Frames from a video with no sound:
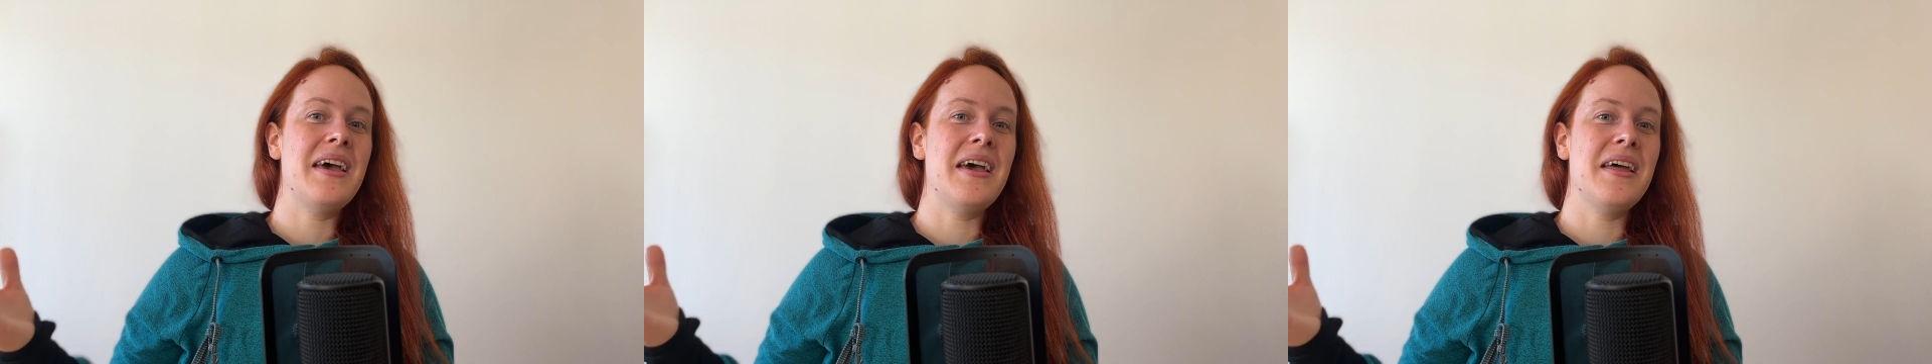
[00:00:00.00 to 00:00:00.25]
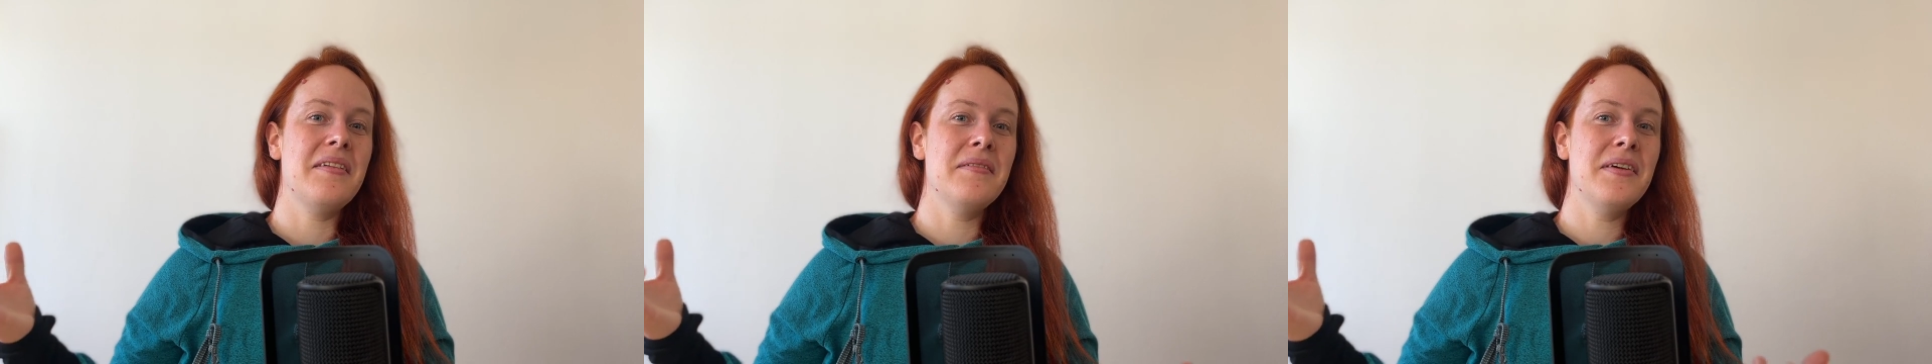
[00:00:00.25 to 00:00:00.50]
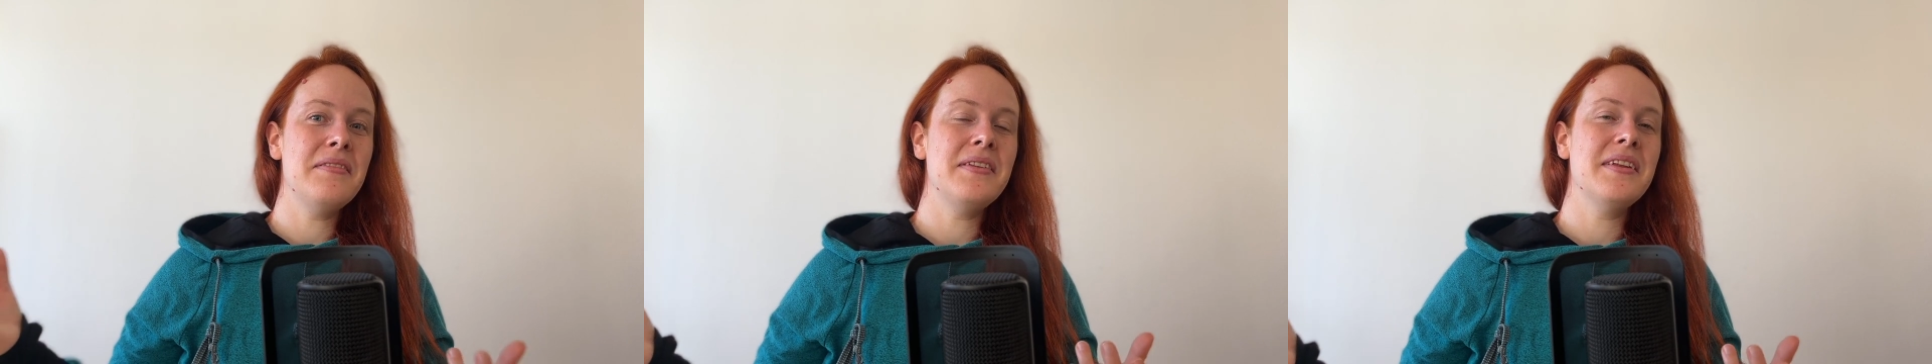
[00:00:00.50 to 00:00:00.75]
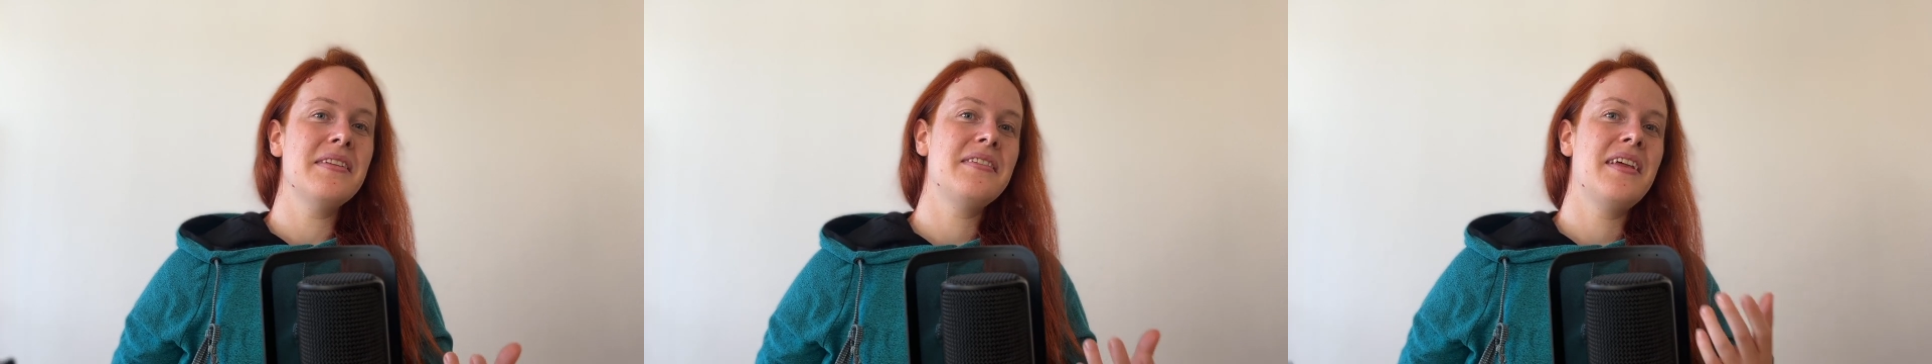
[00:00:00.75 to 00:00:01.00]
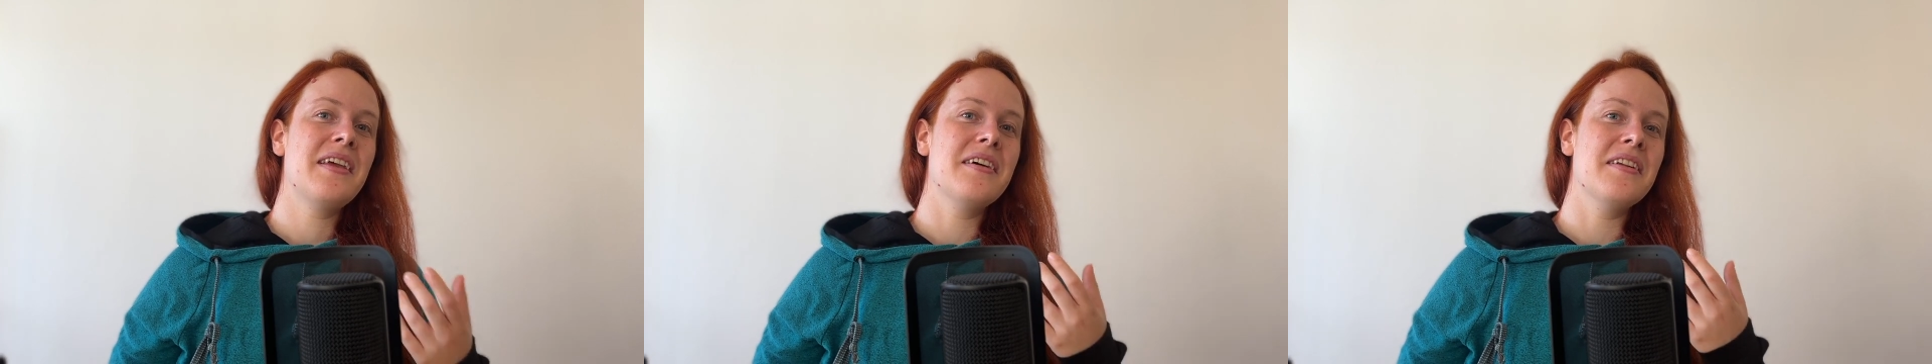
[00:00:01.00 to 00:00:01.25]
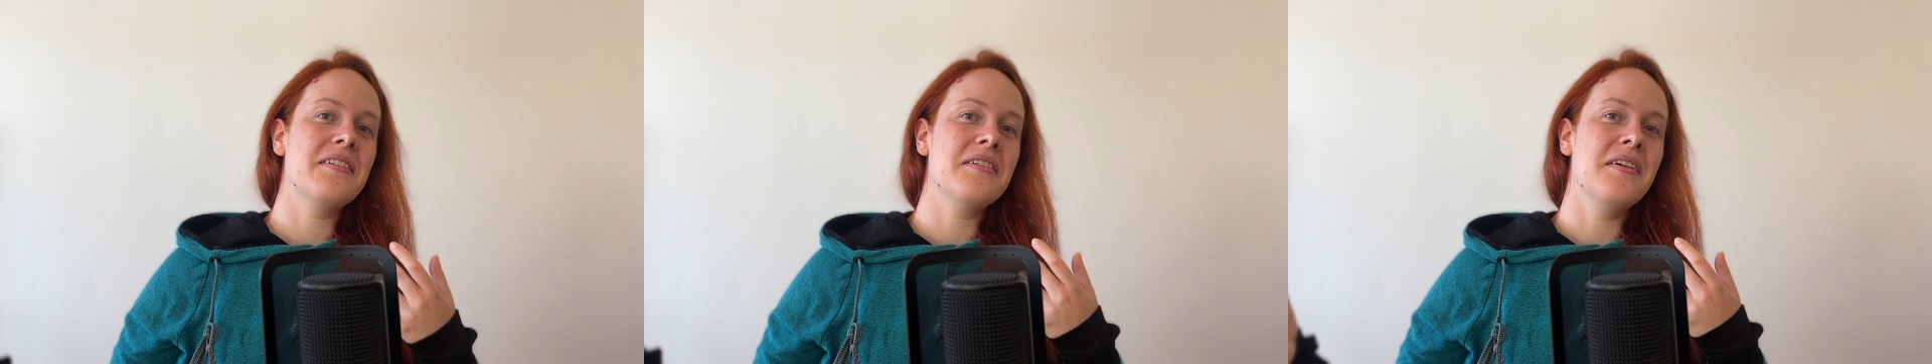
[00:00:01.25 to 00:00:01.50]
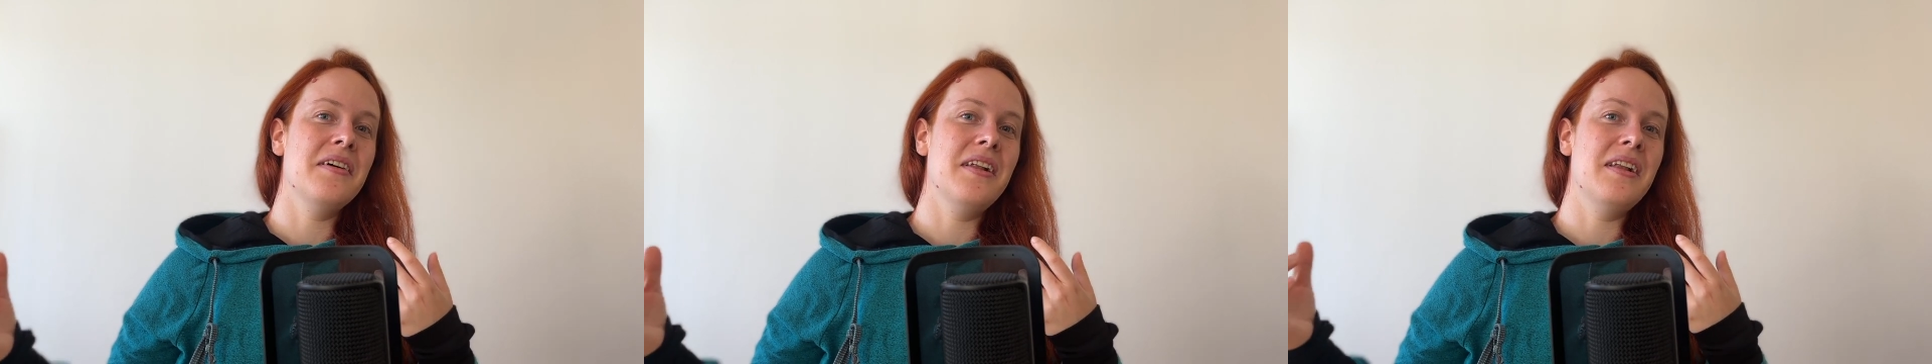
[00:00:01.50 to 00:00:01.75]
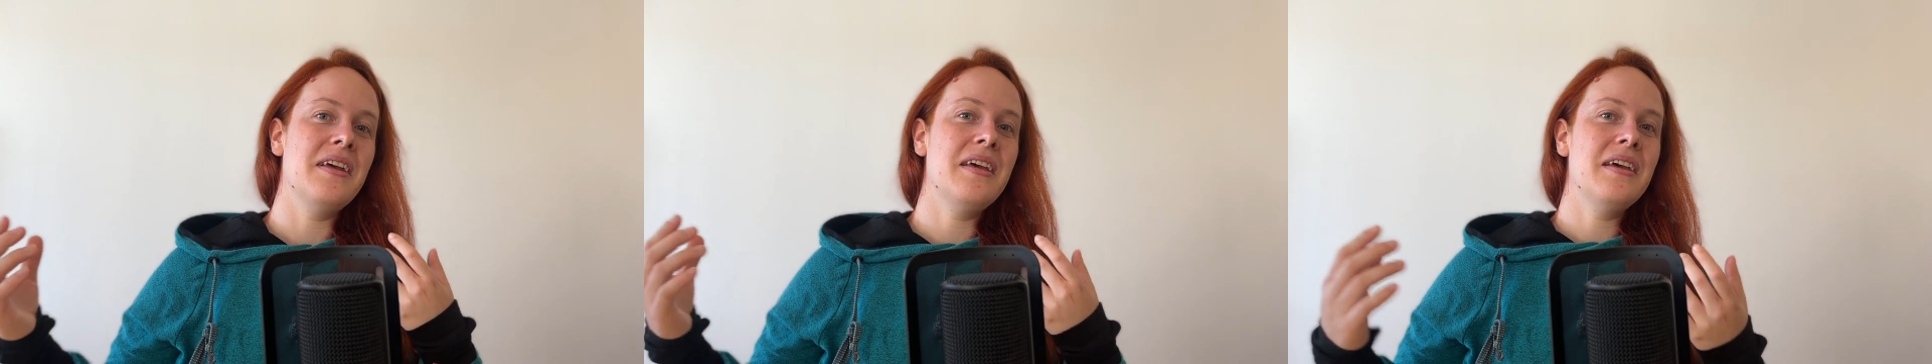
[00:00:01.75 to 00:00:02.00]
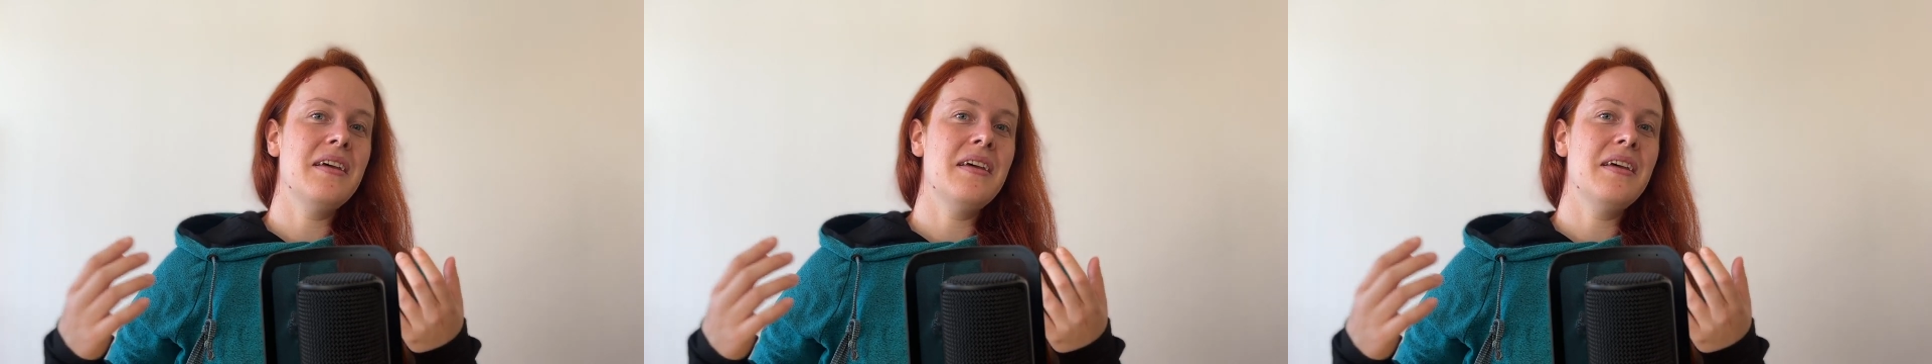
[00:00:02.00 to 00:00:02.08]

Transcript: and with this they control